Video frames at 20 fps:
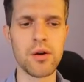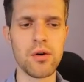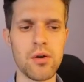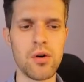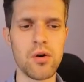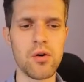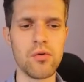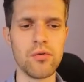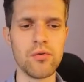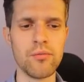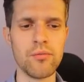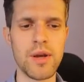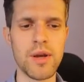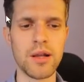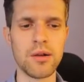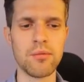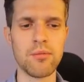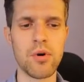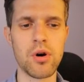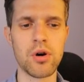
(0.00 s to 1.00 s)
own
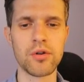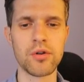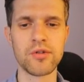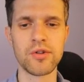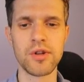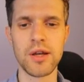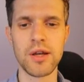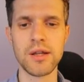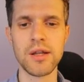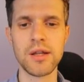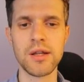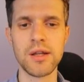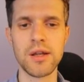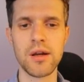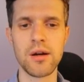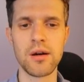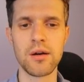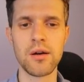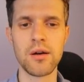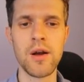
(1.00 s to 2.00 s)
mailbox, and in
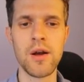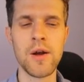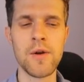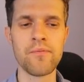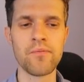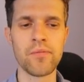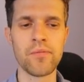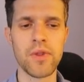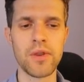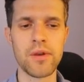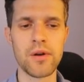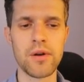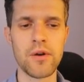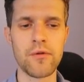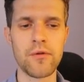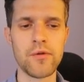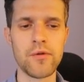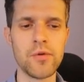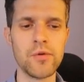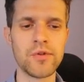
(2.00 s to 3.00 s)
here, there are a
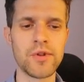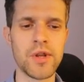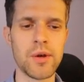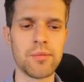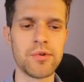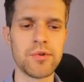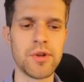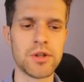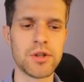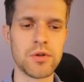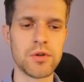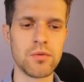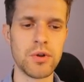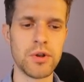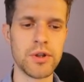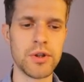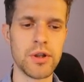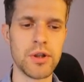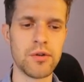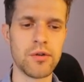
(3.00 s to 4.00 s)
few steps that you will
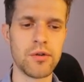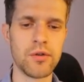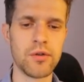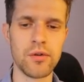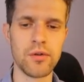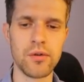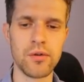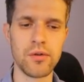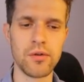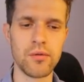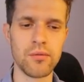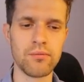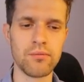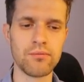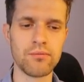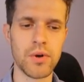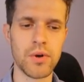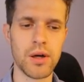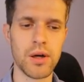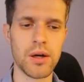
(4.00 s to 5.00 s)
need to
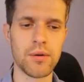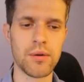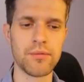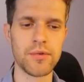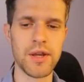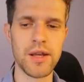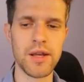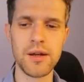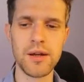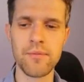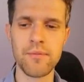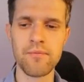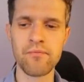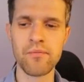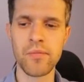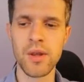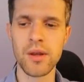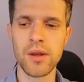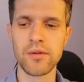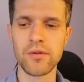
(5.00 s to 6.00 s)
take.
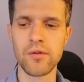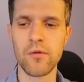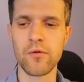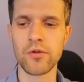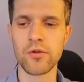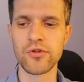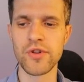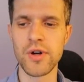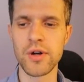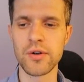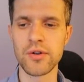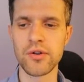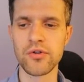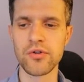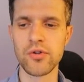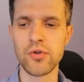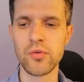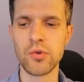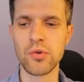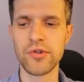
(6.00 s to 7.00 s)
So for starters,
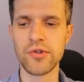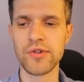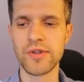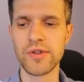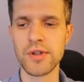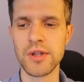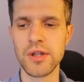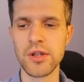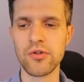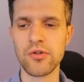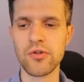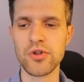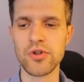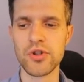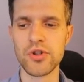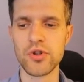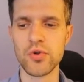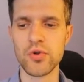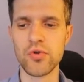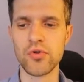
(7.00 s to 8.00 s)
you will need to
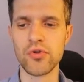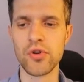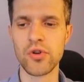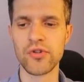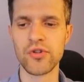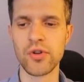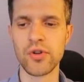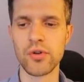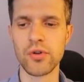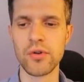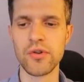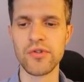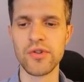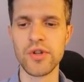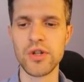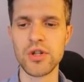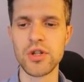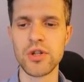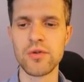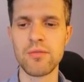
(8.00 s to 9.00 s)
choose your
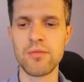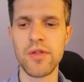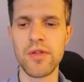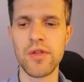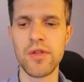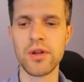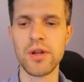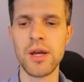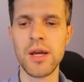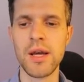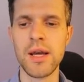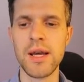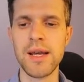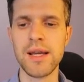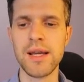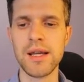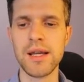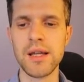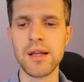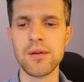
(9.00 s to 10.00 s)
synchronization method.
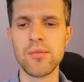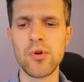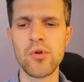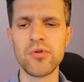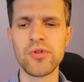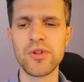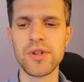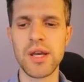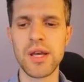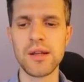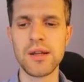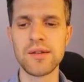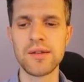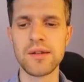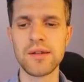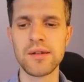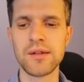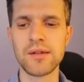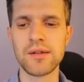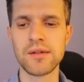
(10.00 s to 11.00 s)
In most
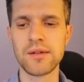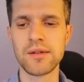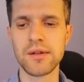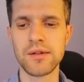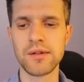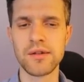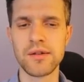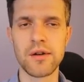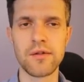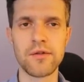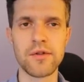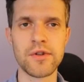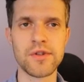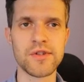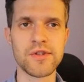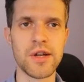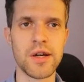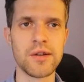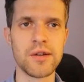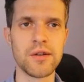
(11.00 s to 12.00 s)
cases,
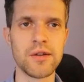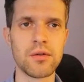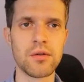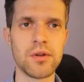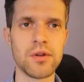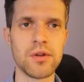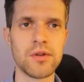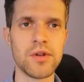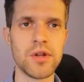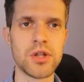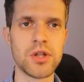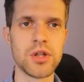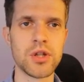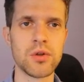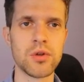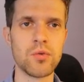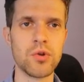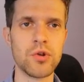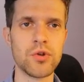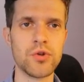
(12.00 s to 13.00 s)
server-side
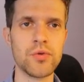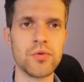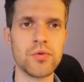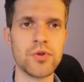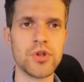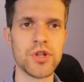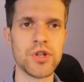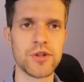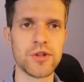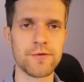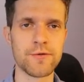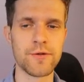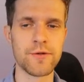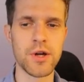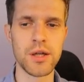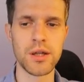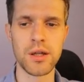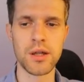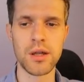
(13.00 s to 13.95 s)
synchronization will do just fine.